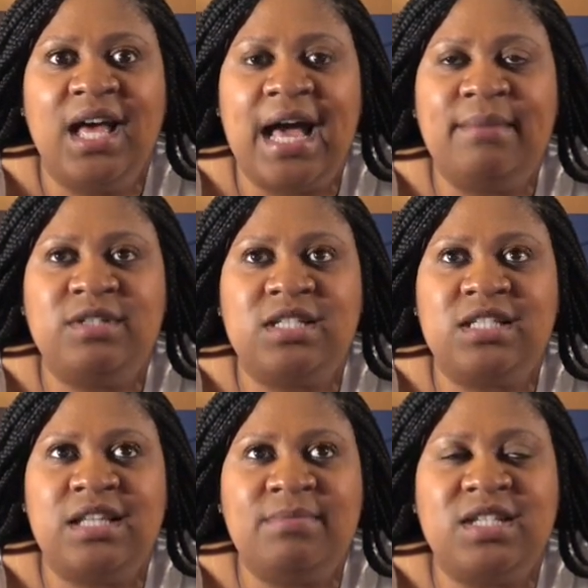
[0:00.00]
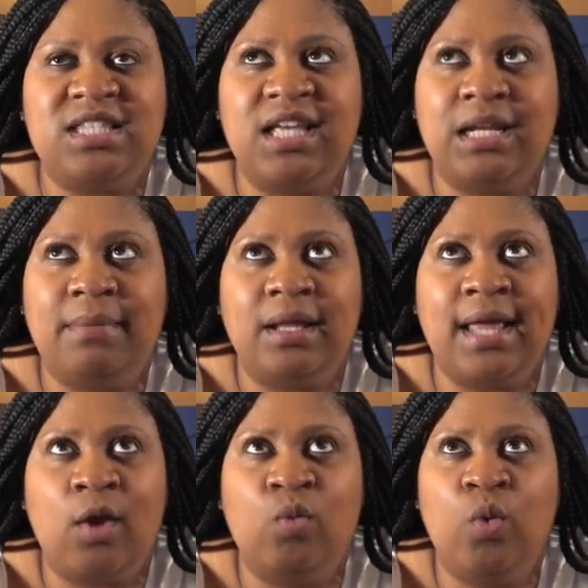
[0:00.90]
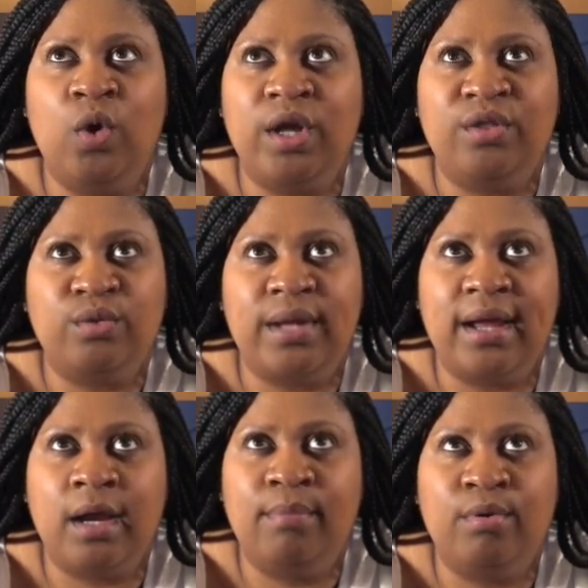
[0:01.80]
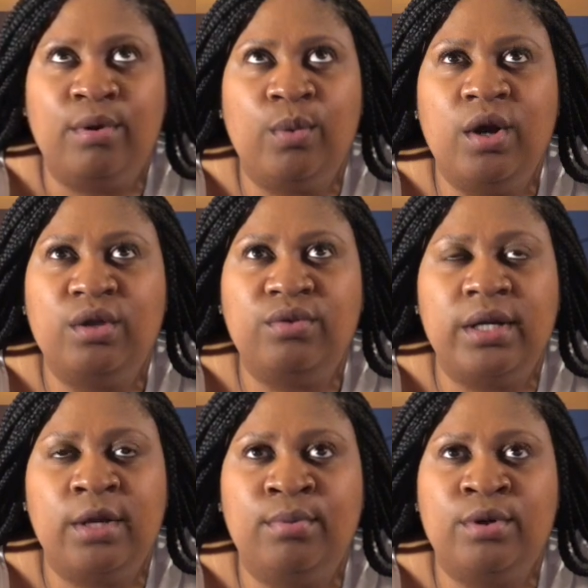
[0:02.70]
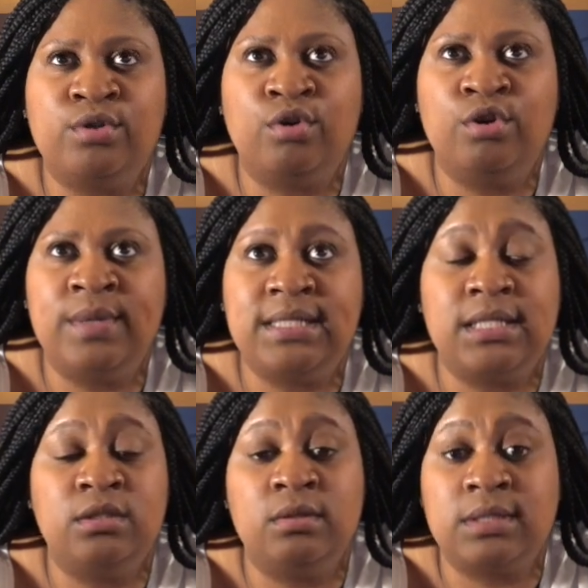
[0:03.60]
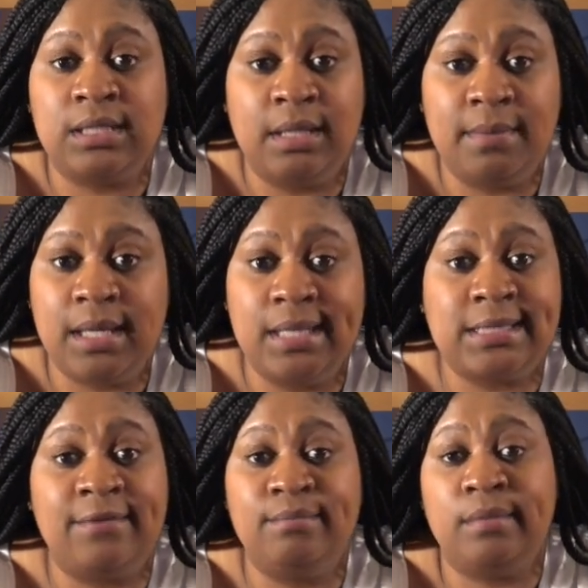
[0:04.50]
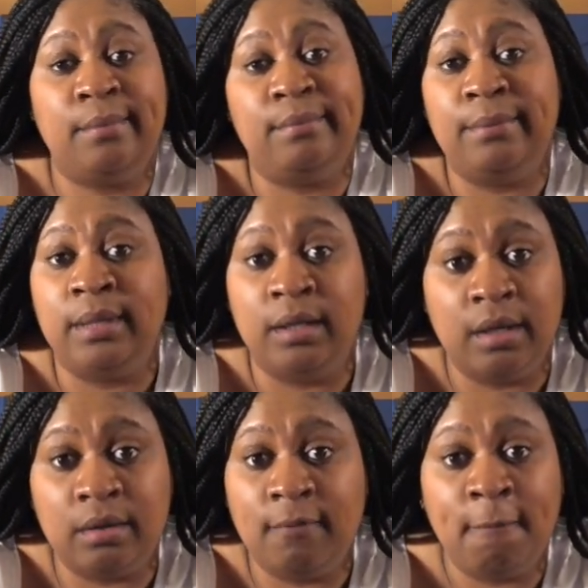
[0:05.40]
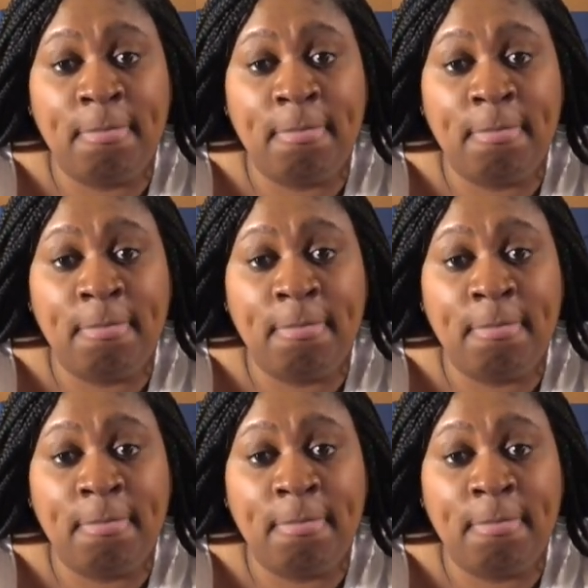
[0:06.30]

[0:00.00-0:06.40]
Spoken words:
I'm just thinking about like walking through the airport. Walking through the airport is always exhausting to me because I'm a big girl.